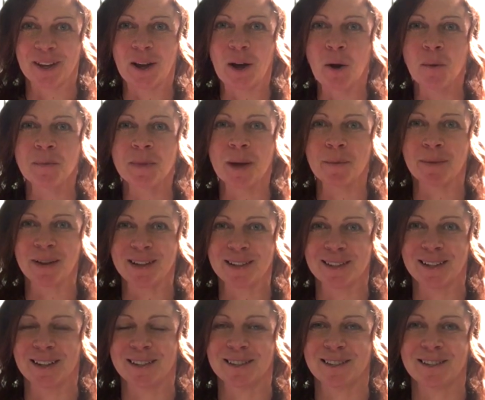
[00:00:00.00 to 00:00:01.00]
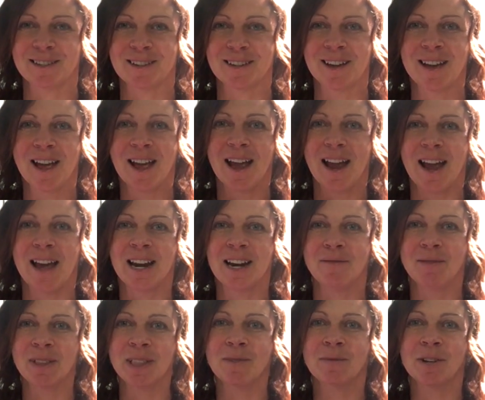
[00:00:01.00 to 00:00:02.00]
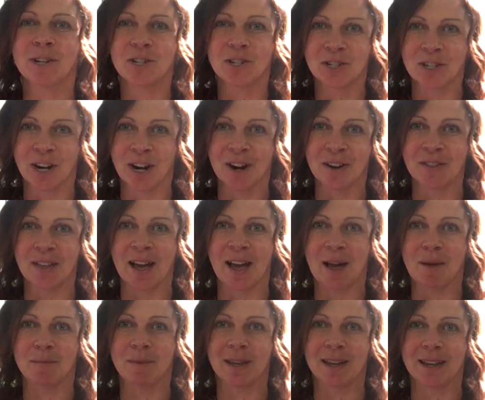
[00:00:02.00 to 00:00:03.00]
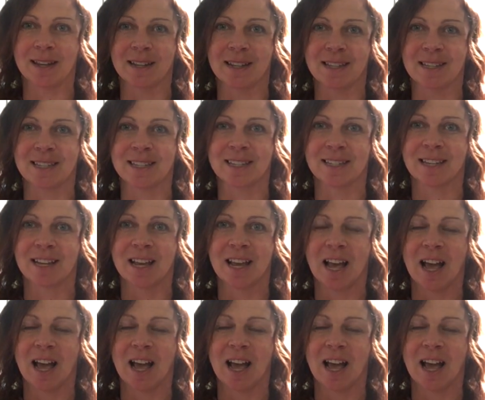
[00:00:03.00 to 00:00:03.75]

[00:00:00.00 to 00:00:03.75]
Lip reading: I hope that makes sense. And I really want to share that because